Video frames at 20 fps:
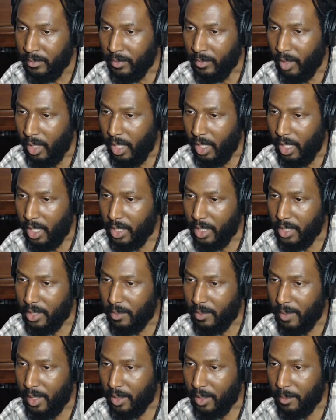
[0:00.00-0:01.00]
All is
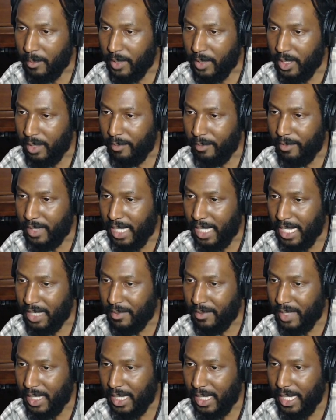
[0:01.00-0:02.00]
welcome to the
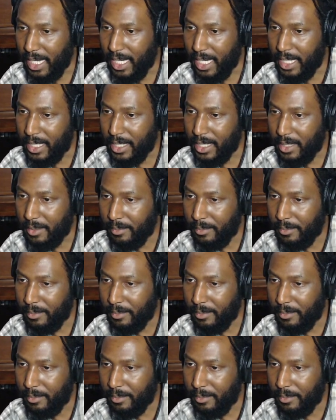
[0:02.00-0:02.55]
philosophy class.